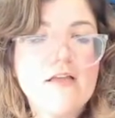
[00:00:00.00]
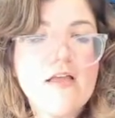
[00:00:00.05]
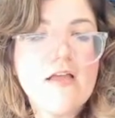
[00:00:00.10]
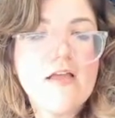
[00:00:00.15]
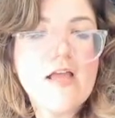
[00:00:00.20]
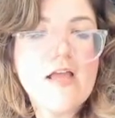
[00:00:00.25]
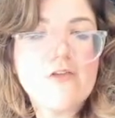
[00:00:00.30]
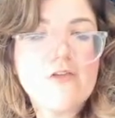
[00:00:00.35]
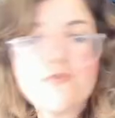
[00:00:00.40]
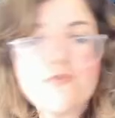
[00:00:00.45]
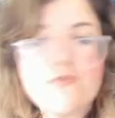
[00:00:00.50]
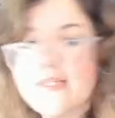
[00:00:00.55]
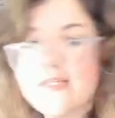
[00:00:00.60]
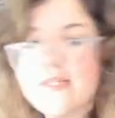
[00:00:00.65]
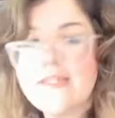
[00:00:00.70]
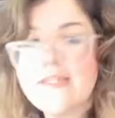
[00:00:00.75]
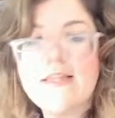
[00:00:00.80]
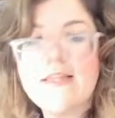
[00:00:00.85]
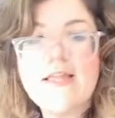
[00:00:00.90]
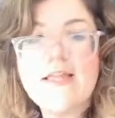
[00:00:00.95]
I
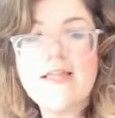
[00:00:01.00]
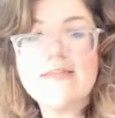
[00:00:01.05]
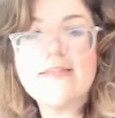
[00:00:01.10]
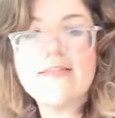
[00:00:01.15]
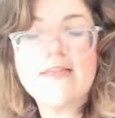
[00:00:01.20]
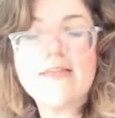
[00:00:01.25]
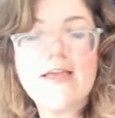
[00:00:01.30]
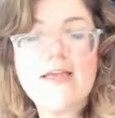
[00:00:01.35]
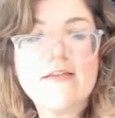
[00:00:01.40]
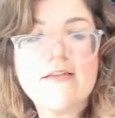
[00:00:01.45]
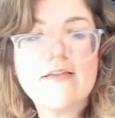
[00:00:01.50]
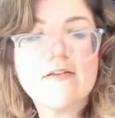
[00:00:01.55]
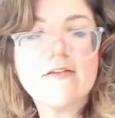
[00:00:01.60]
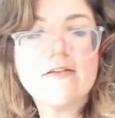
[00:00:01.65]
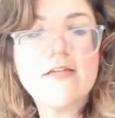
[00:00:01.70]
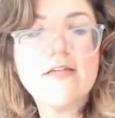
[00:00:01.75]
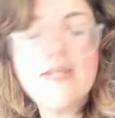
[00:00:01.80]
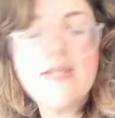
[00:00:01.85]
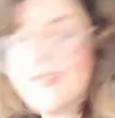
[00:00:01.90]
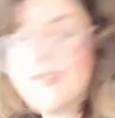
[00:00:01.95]
really like that.
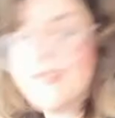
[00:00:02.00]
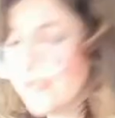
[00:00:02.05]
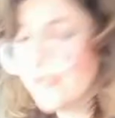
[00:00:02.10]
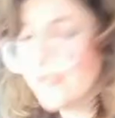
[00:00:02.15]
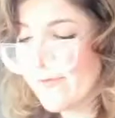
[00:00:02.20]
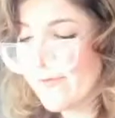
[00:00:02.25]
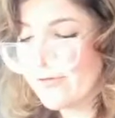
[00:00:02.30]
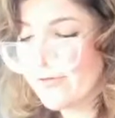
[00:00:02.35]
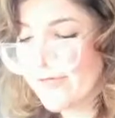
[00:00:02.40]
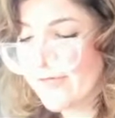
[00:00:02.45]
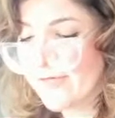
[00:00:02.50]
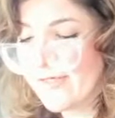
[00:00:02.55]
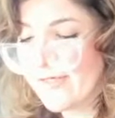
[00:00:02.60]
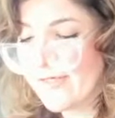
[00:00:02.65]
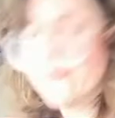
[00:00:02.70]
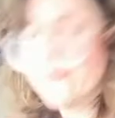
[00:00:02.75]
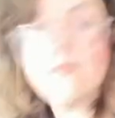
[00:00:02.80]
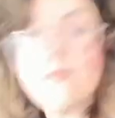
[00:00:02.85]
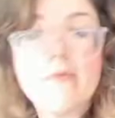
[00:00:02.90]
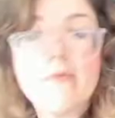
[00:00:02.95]
He didn't come out great
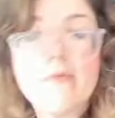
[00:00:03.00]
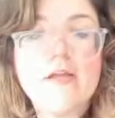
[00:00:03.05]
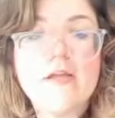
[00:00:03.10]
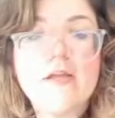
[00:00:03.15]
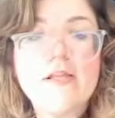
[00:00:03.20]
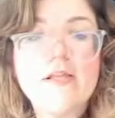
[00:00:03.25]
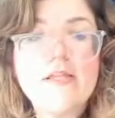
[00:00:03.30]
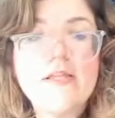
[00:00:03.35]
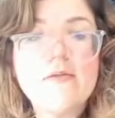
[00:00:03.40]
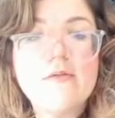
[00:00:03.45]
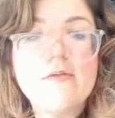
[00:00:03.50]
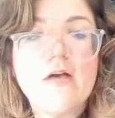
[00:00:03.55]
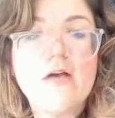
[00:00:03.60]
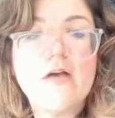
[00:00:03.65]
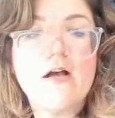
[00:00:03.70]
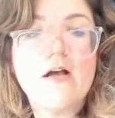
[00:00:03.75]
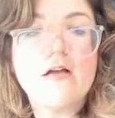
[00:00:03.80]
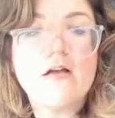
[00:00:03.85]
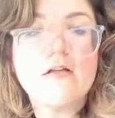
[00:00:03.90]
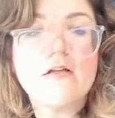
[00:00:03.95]
either, but he, you
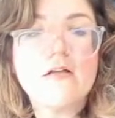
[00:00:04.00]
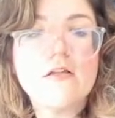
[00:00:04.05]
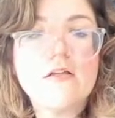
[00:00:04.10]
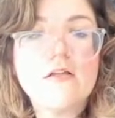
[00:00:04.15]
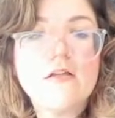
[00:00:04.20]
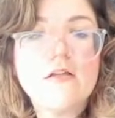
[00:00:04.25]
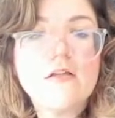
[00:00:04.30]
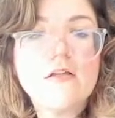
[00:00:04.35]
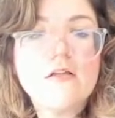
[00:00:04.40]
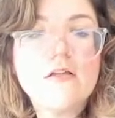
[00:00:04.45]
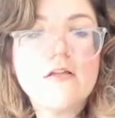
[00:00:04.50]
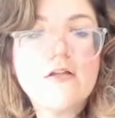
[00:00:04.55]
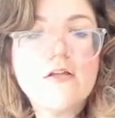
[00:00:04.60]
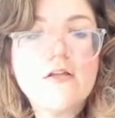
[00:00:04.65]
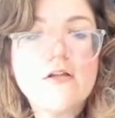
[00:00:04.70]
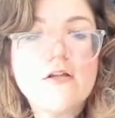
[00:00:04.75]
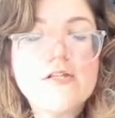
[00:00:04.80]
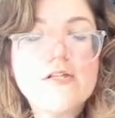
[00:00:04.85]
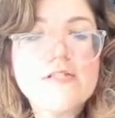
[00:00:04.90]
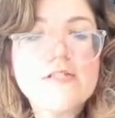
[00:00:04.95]

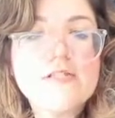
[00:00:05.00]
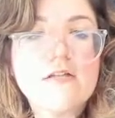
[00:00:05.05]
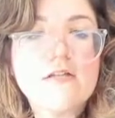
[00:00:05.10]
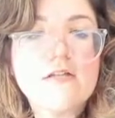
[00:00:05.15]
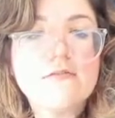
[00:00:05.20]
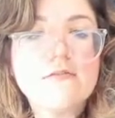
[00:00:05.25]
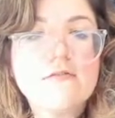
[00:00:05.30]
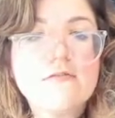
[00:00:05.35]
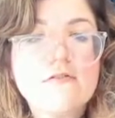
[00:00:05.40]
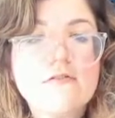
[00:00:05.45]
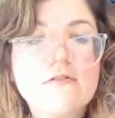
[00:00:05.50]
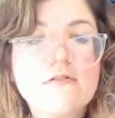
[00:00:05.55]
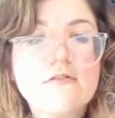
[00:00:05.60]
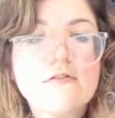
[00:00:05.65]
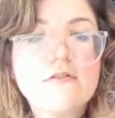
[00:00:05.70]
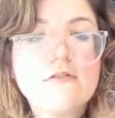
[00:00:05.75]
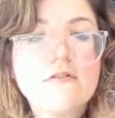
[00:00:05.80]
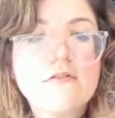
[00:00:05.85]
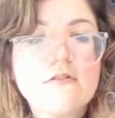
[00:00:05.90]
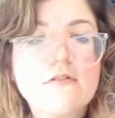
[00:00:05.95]
know, he's done.
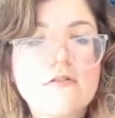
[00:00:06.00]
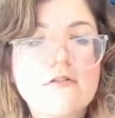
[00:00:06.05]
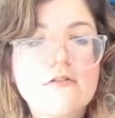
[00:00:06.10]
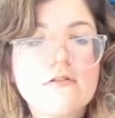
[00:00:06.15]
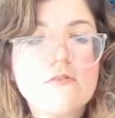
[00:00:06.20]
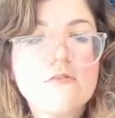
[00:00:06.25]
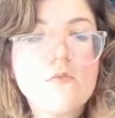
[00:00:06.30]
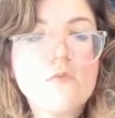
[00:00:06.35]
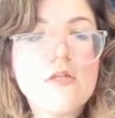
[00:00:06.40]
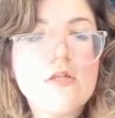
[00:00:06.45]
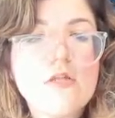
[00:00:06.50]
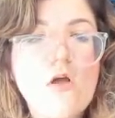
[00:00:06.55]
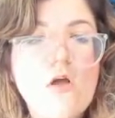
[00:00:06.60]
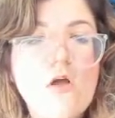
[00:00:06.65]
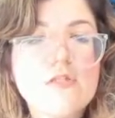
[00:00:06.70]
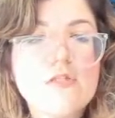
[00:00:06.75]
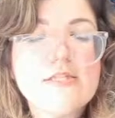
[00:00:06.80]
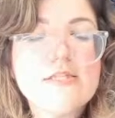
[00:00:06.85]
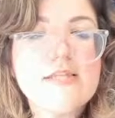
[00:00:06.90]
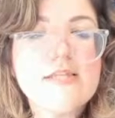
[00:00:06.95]
Went
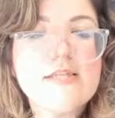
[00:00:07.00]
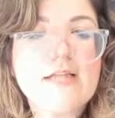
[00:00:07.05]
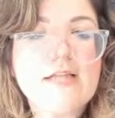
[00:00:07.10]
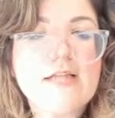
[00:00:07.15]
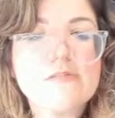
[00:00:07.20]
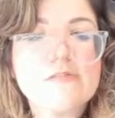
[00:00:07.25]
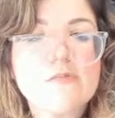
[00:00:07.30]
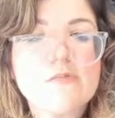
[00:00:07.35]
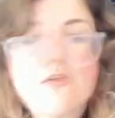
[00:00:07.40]
on to the next one.